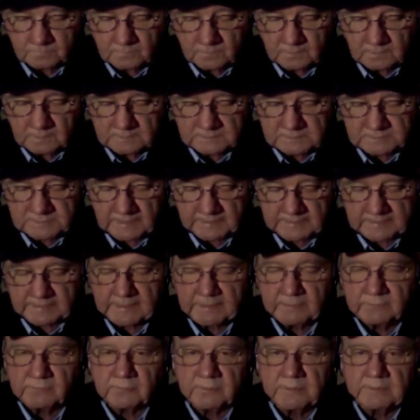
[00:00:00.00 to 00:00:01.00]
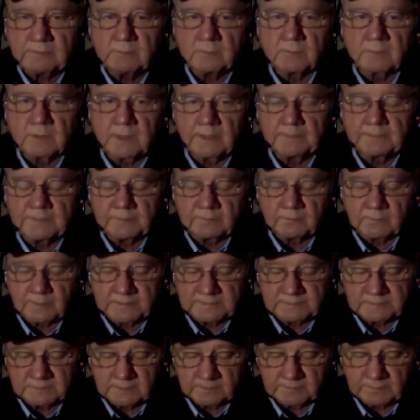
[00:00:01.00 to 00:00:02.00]
Second entry will come in
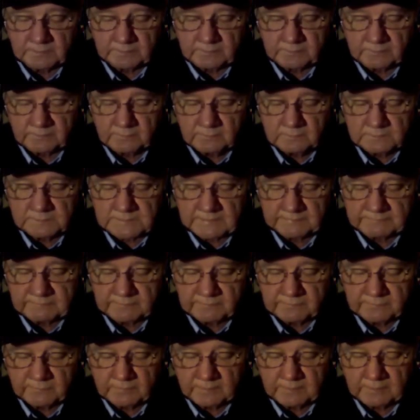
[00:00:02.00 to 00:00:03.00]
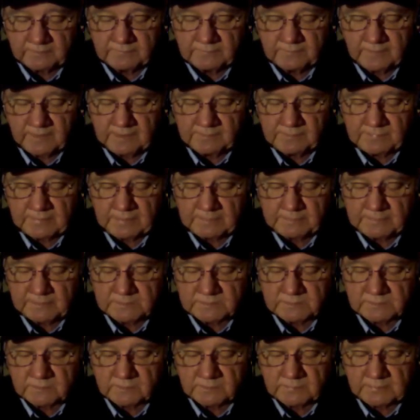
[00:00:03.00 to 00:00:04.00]
race number two, 7:45 p.m.
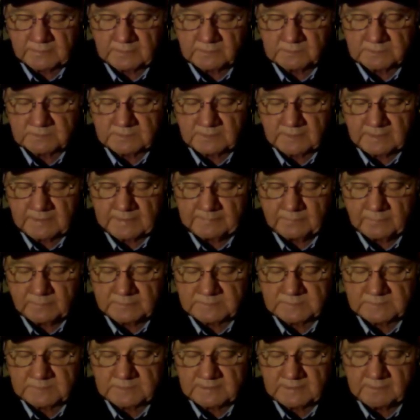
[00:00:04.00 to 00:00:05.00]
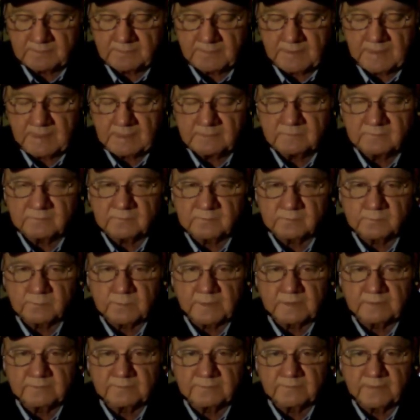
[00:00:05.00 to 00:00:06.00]
Eastern Post Time. Once again, maiden
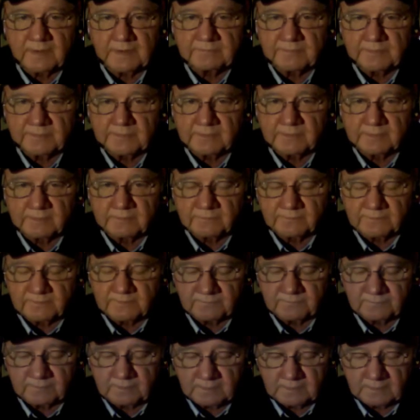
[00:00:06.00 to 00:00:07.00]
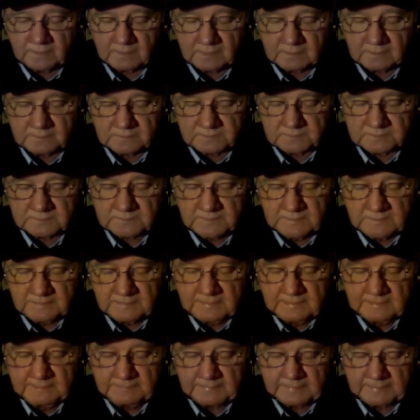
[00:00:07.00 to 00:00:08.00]
sprinting 550 yards.
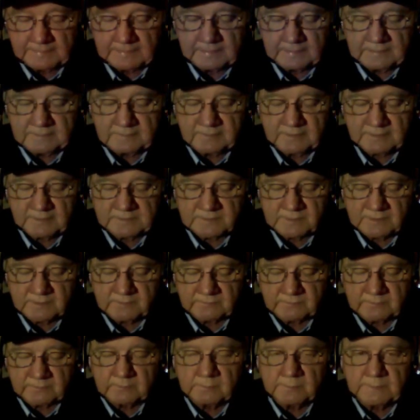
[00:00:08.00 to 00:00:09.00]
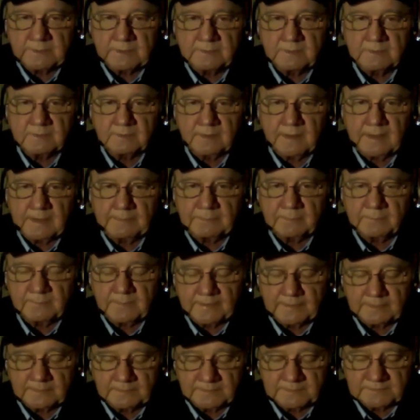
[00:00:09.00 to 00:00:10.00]
My contest entry will be at the top of
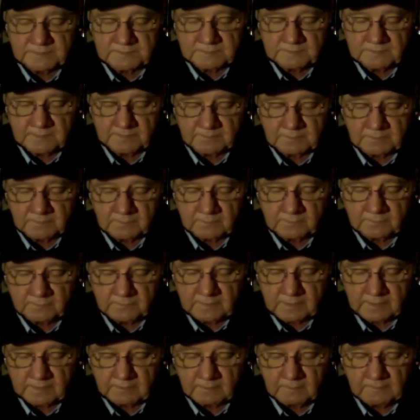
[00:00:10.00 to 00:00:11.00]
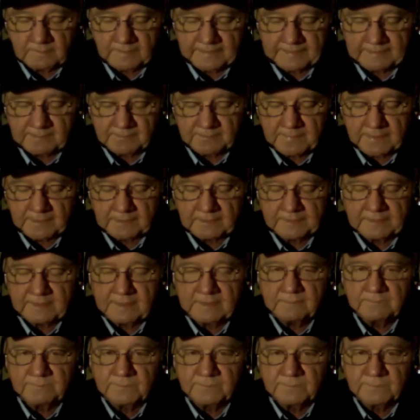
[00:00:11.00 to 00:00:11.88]
my list, number two, Carolina Melody,